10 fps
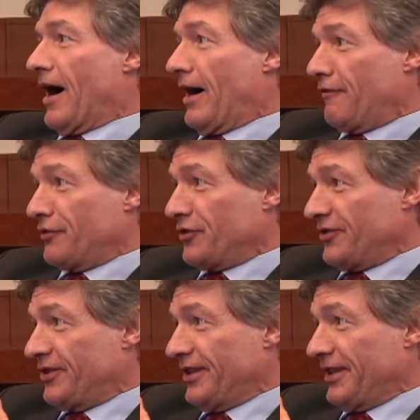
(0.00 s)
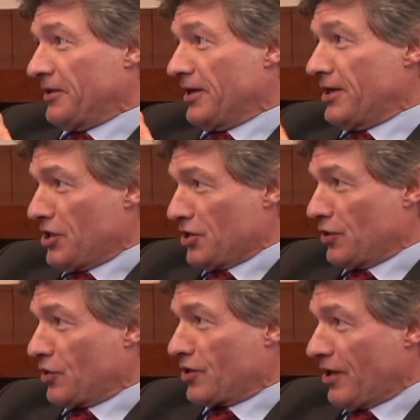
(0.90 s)
After the initial
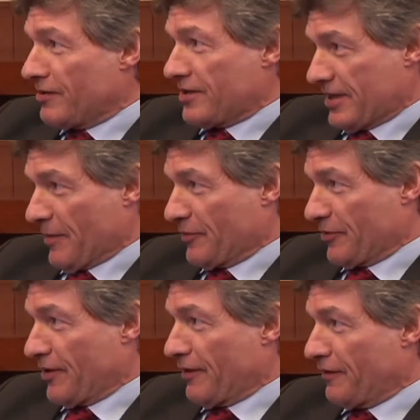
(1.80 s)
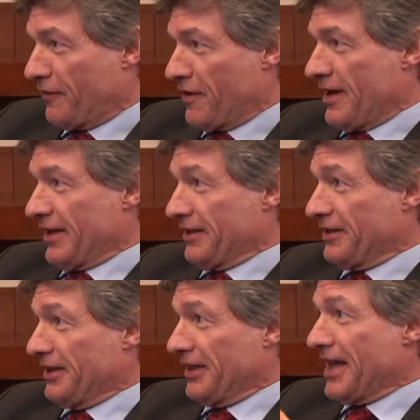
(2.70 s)
concept of
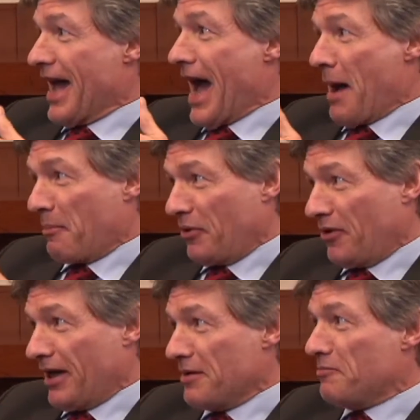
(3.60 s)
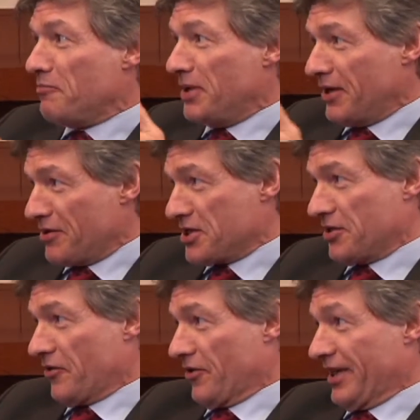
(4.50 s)
the Apple and Peer
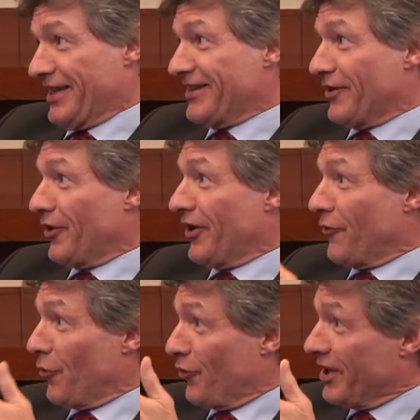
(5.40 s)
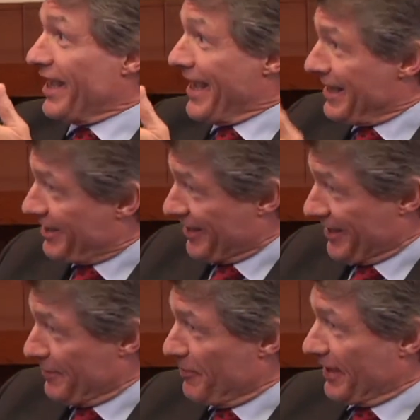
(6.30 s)
story in the early
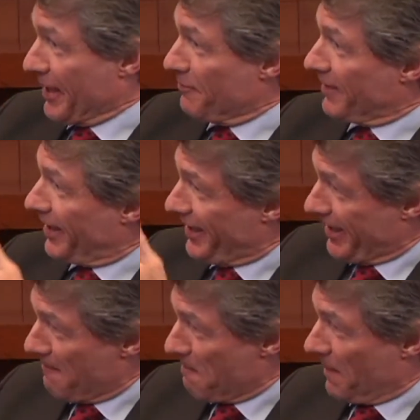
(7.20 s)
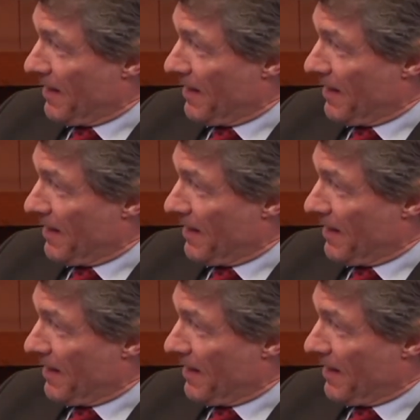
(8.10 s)
80s became clear,